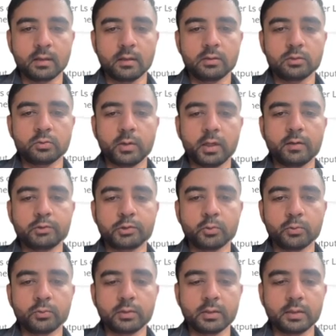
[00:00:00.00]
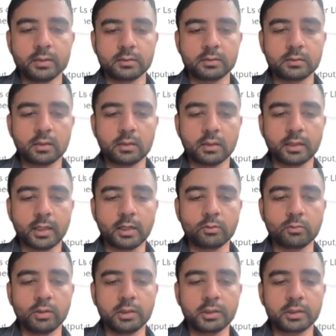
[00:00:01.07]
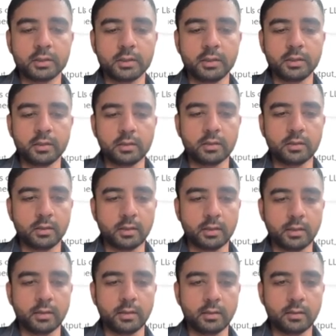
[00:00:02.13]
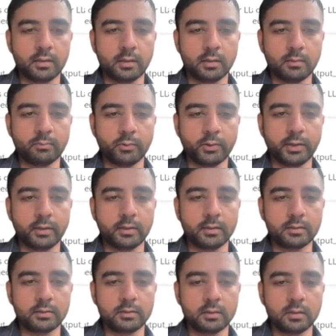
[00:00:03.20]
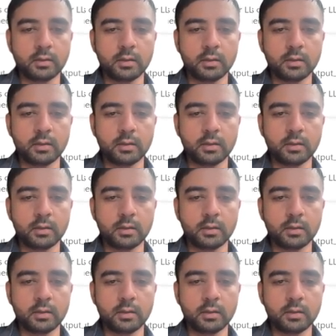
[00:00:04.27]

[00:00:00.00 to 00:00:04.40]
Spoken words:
So I've shown this calculation here. I'll point this.